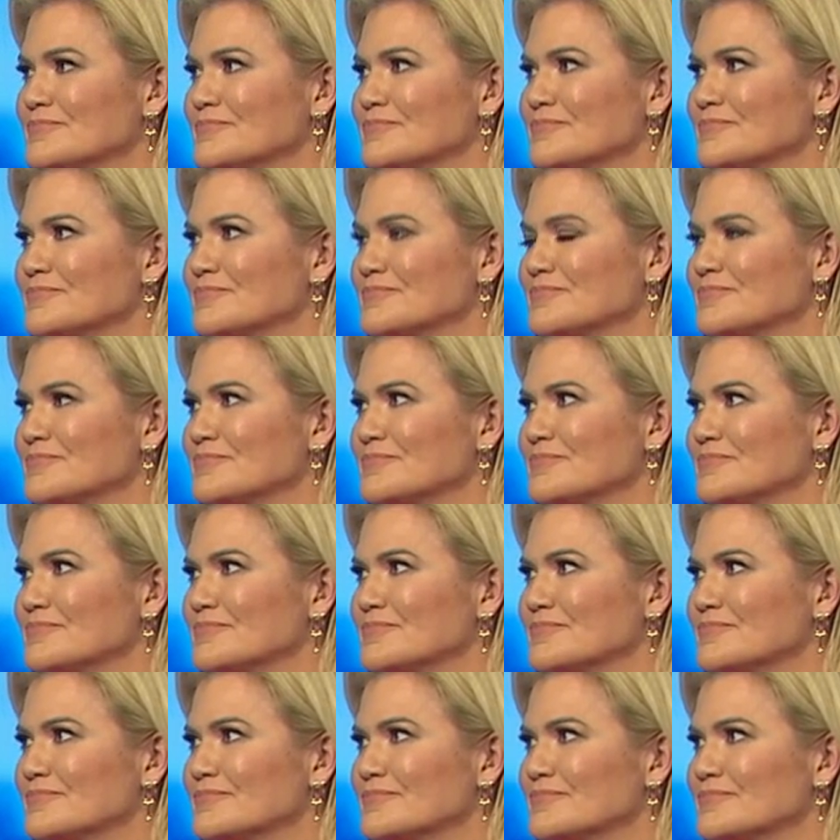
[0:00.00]

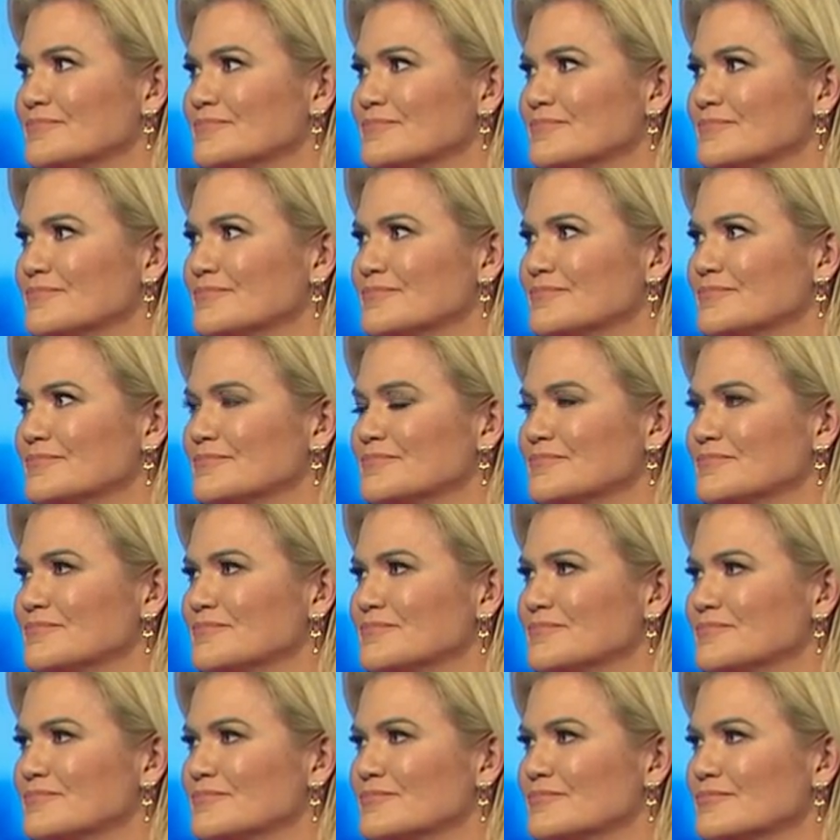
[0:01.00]

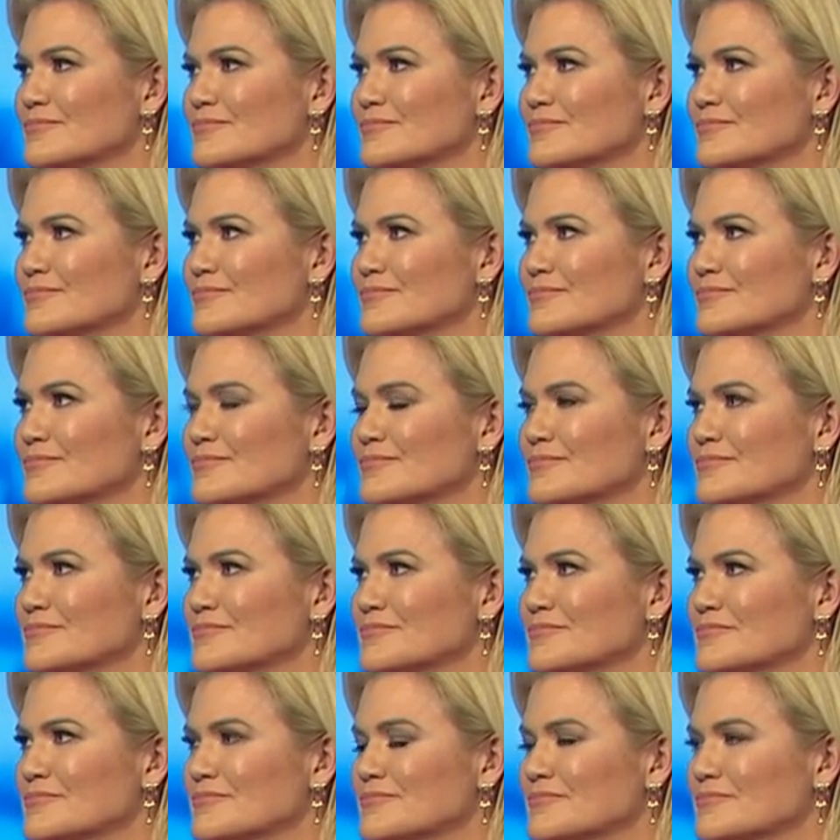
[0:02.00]

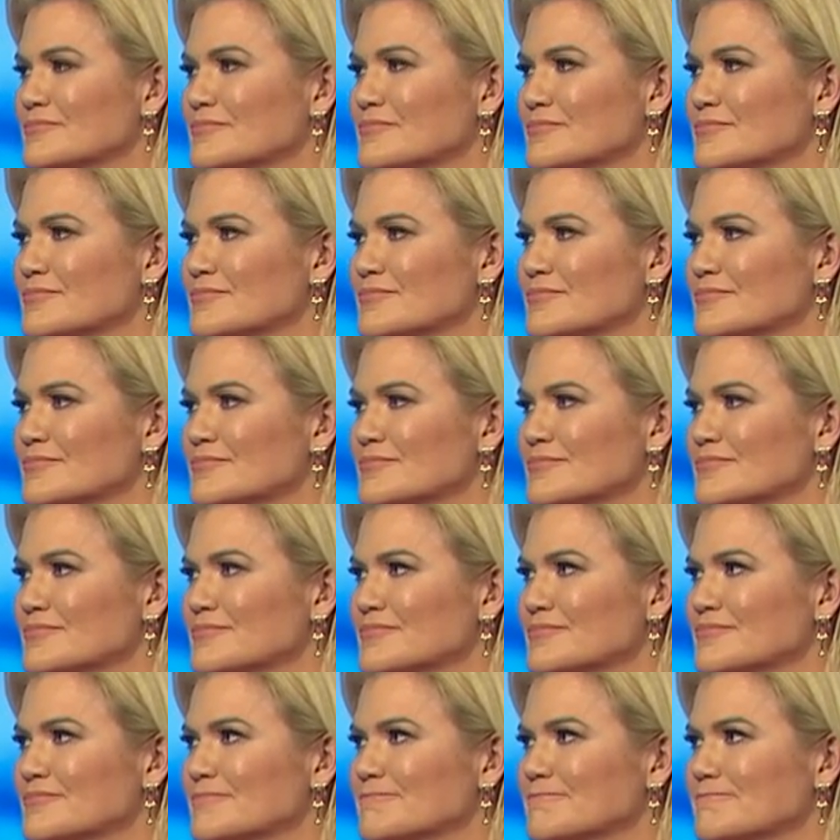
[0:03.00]

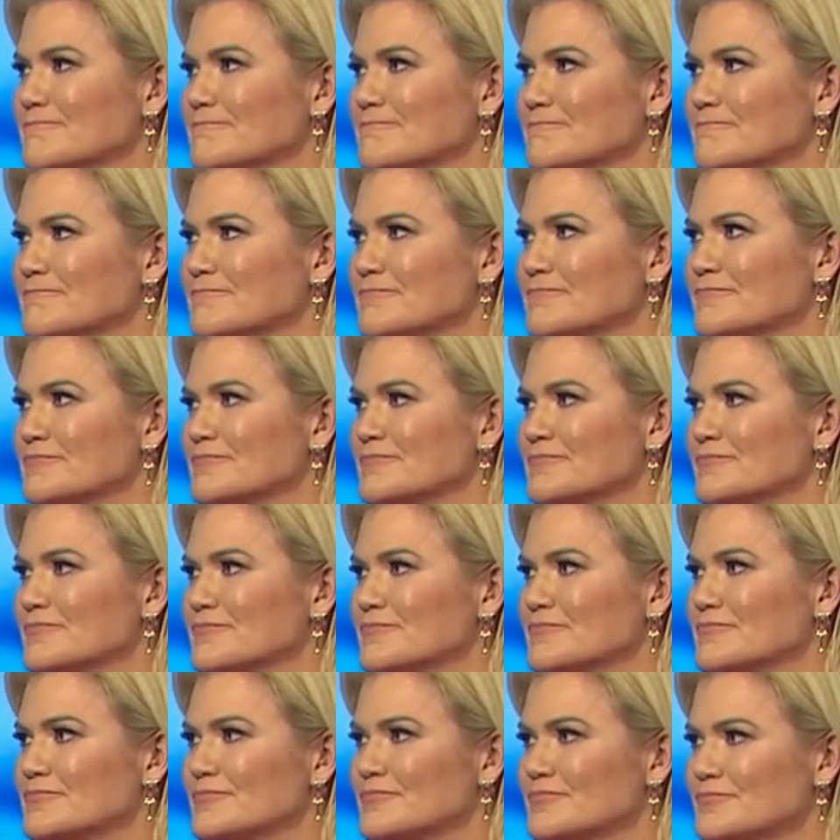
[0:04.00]

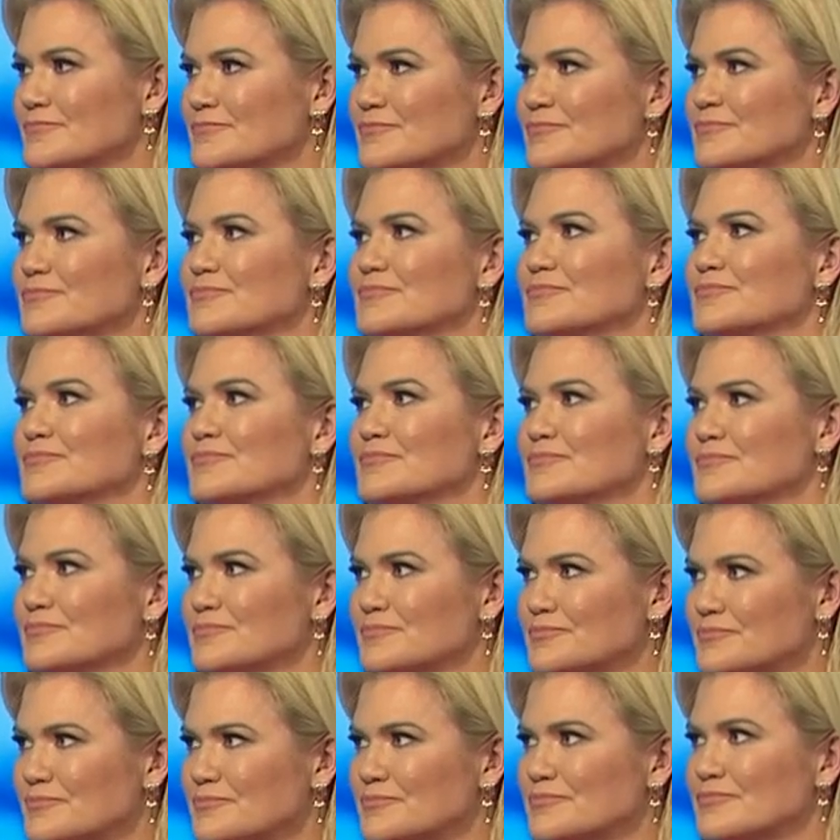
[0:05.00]

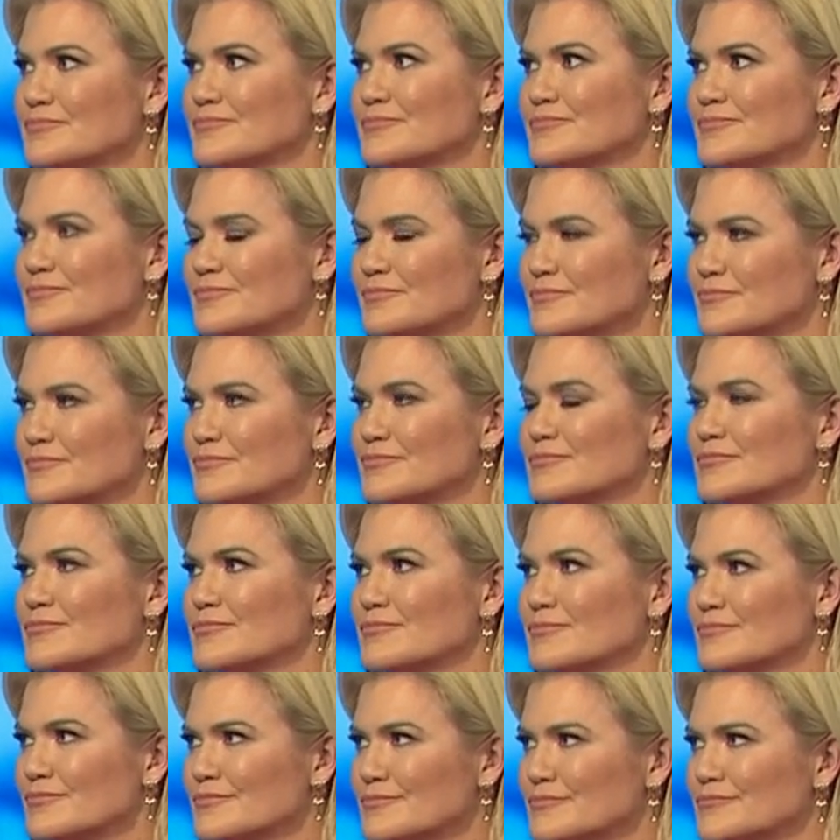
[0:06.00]

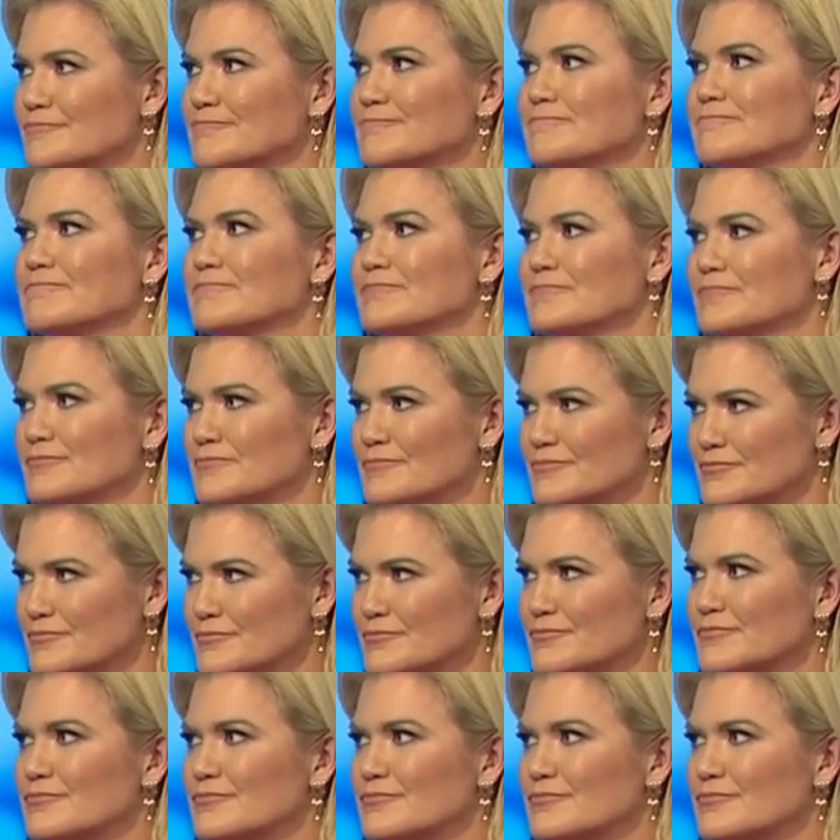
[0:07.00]
This person isn't speaking.